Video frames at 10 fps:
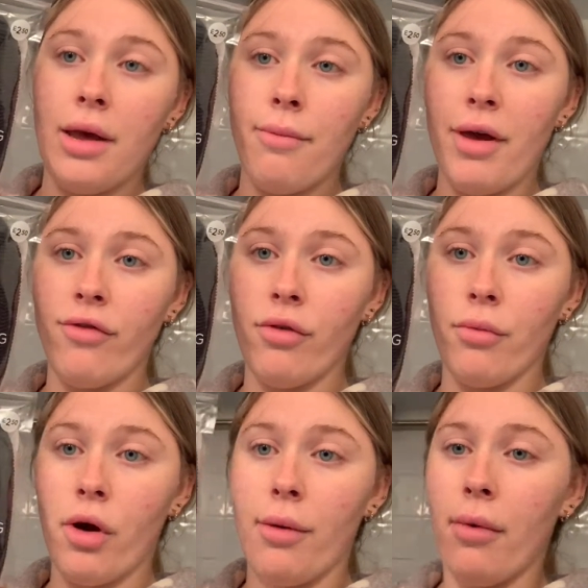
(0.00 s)
mitt from
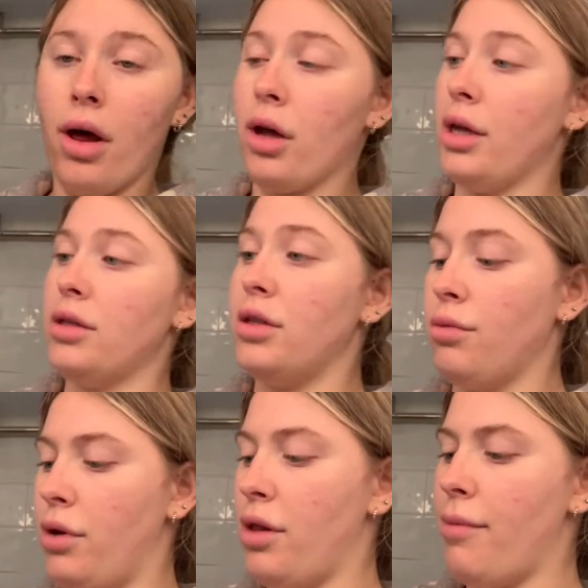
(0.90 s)
Primark. It's just
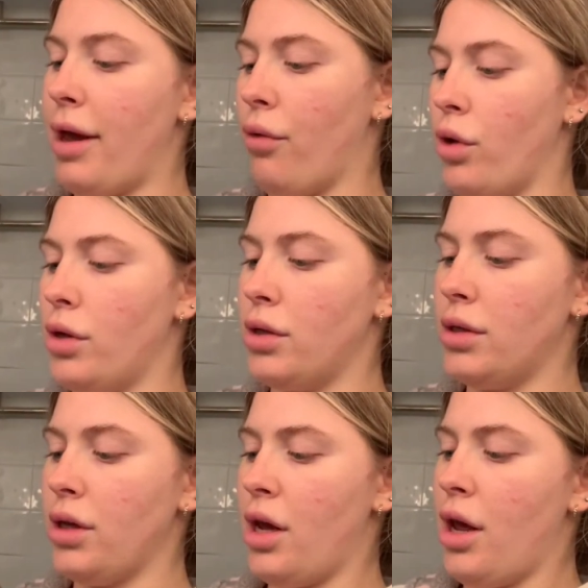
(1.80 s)
one of the big ones.